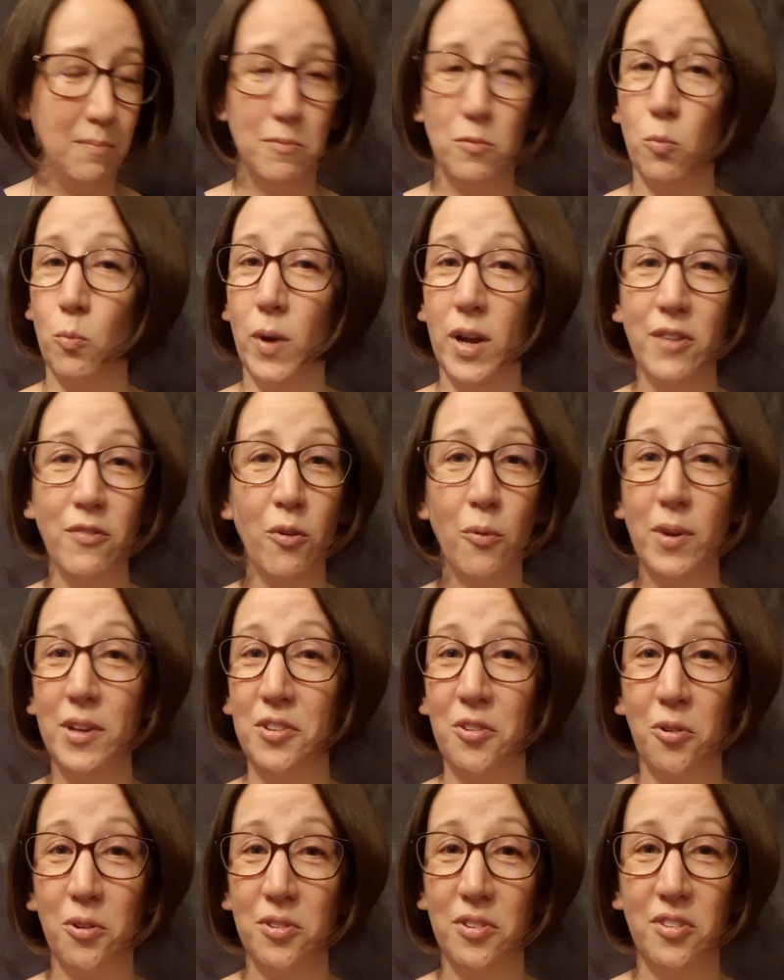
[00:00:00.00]
Whatever
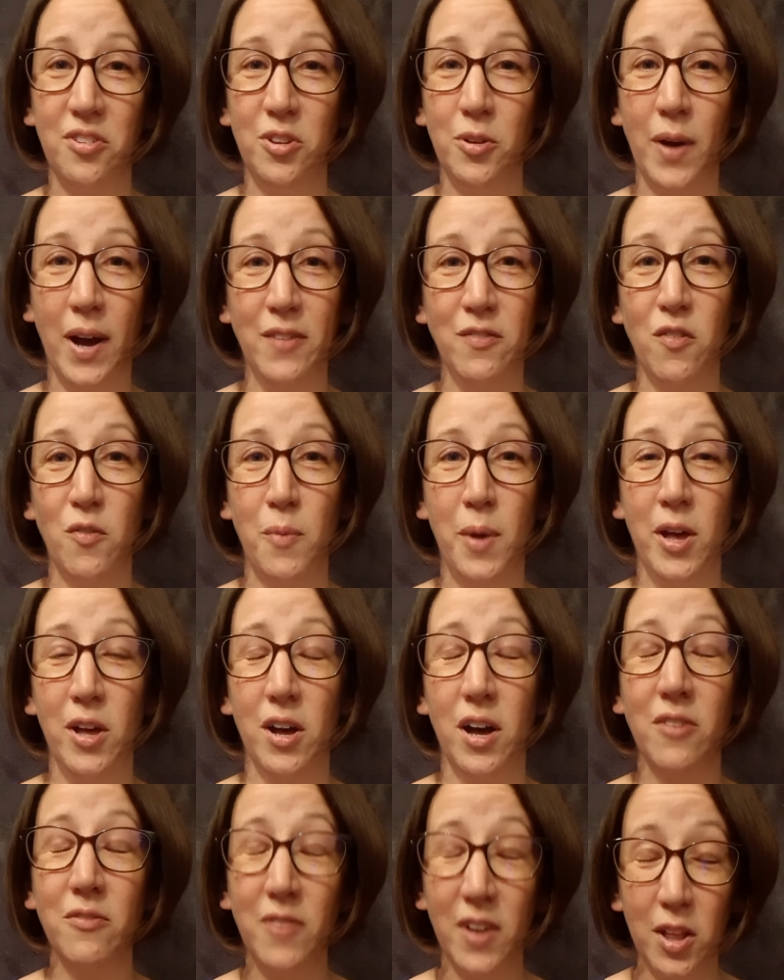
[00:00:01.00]
resources you have
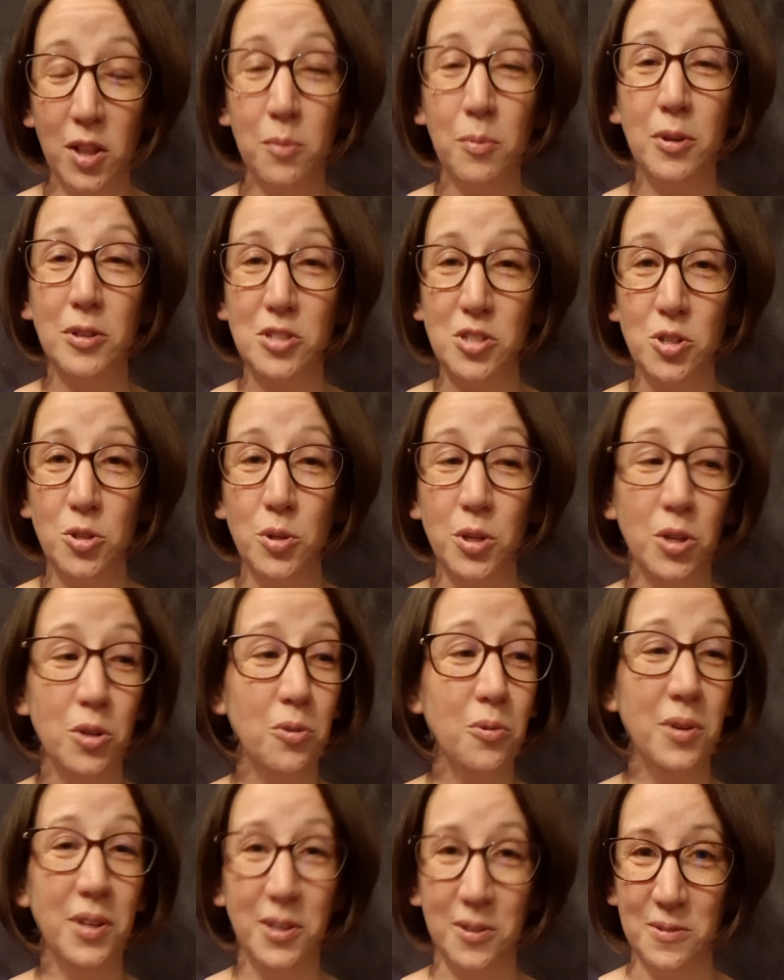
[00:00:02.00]
available to
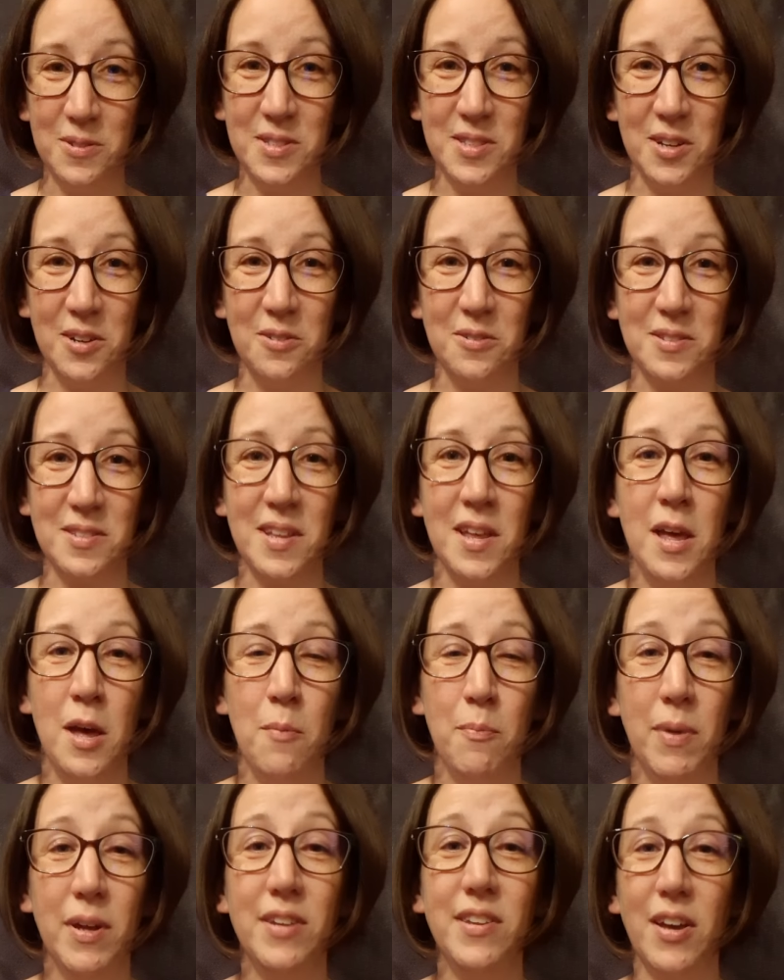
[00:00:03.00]
you, use those.
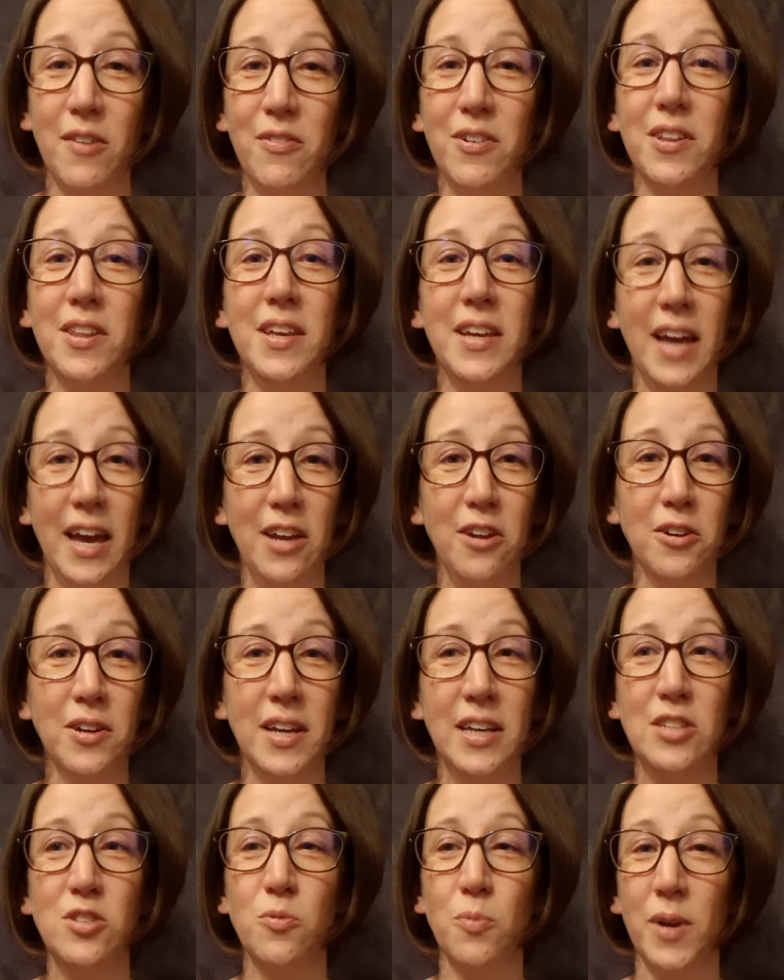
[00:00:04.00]
But definitely get your
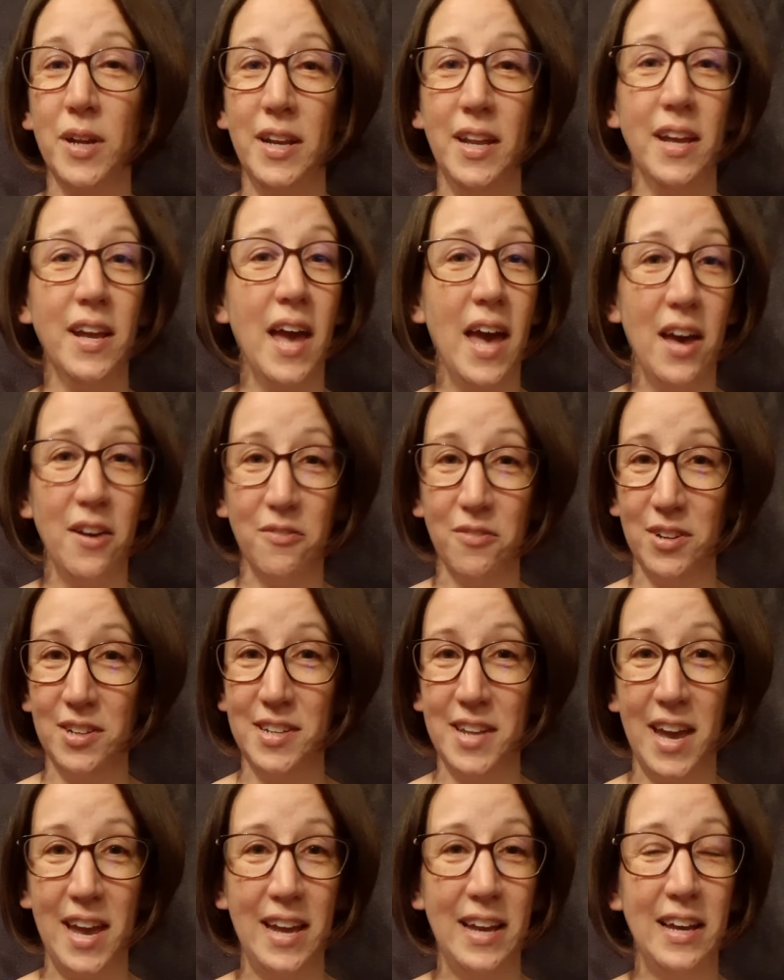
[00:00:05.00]
kids reading every
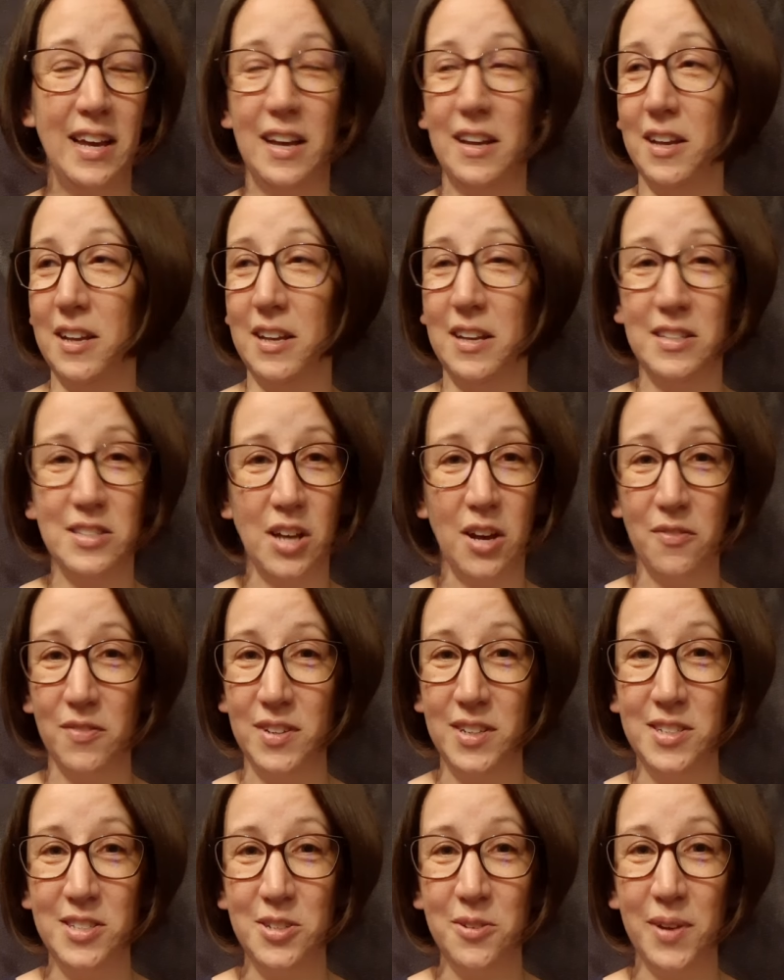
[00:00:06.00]
day as
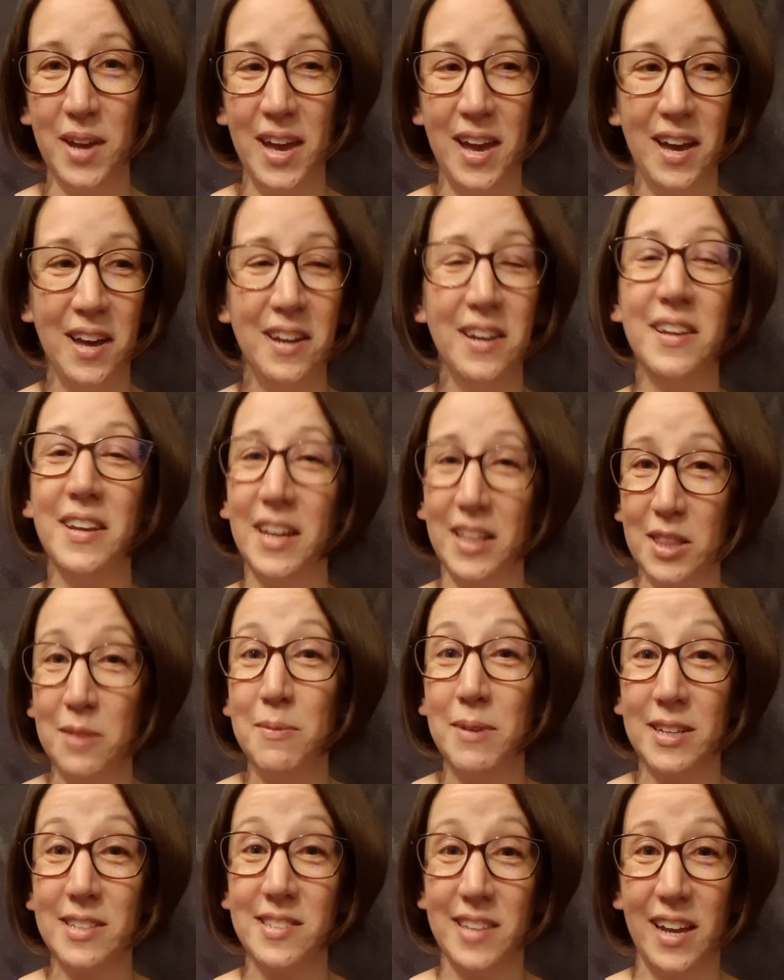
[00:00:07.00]
often as you can. Get them
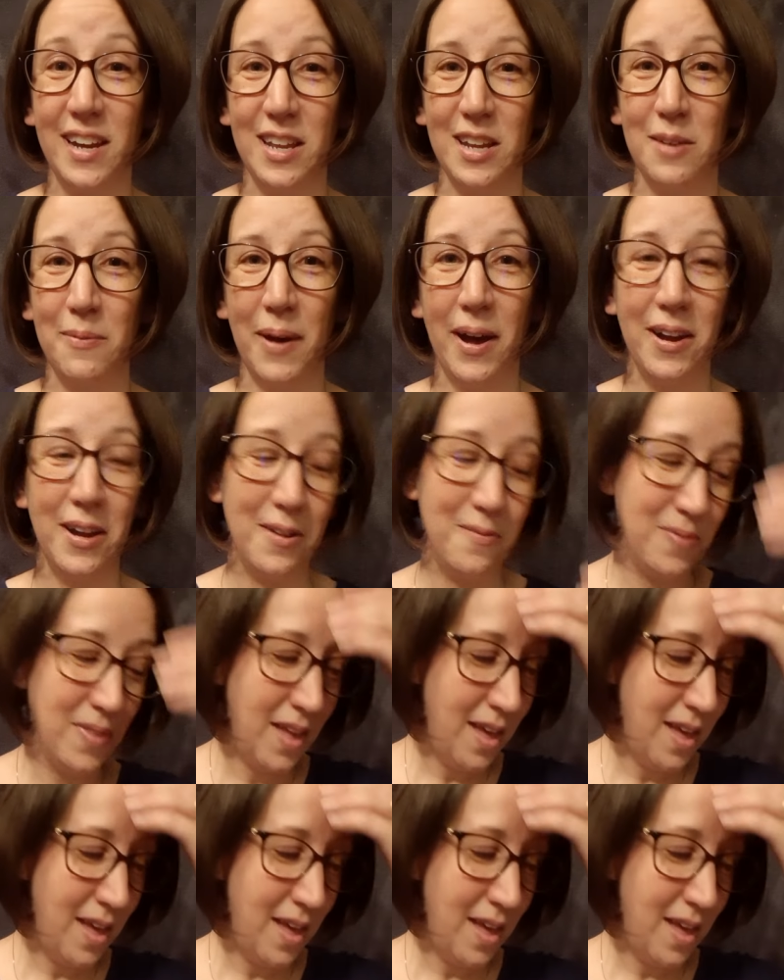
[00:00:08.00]
excited about it.